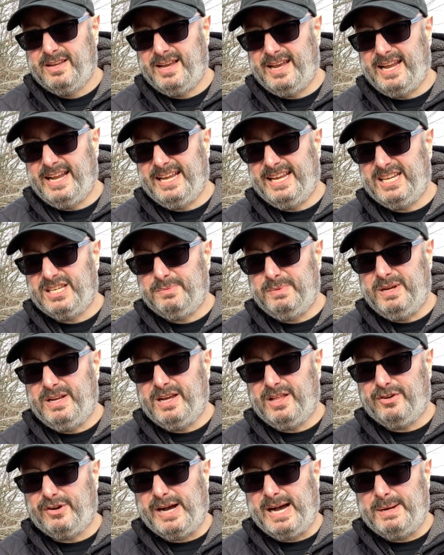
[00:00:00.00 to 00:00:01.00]
And it gives me
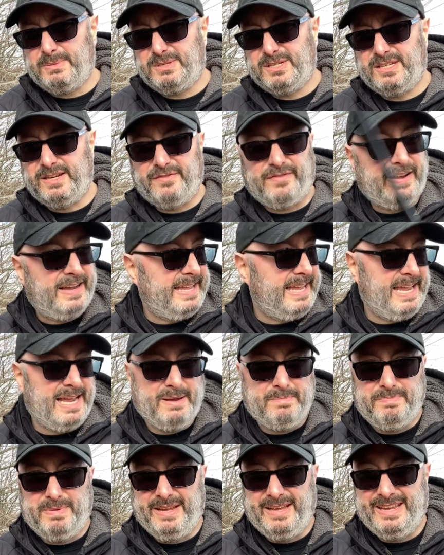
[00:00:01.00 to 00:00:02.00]
another option if I
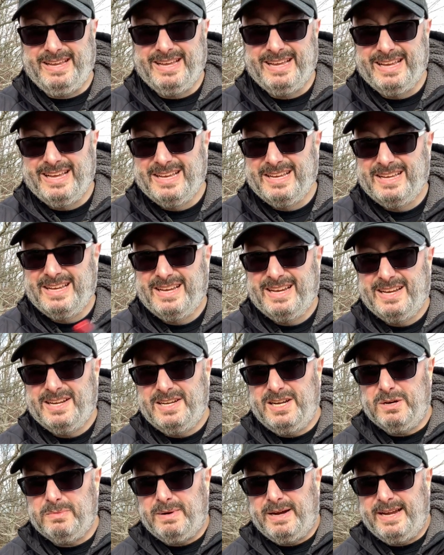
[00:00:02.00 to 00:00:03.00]
can't be
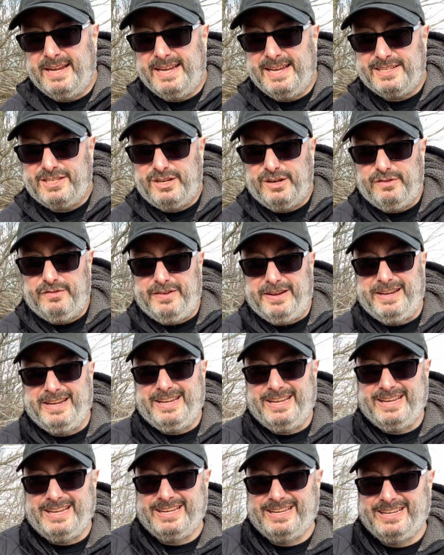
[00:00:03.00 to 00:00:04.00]
near my SUV